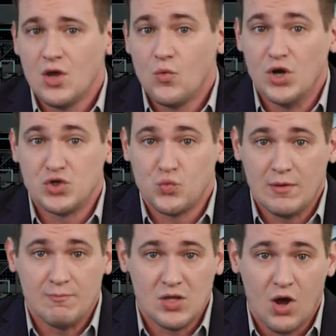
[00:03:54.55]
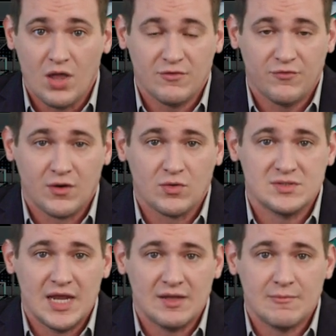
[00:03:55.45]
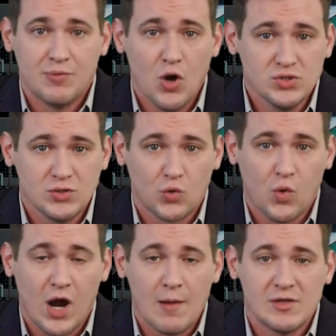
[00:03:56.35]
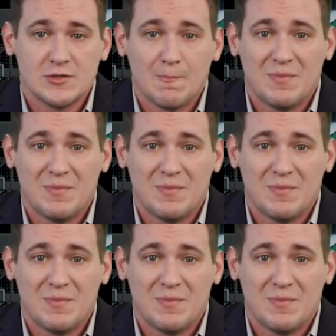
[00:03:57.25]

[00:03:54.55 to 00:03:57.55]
which went beyond the federal daily posting requirements,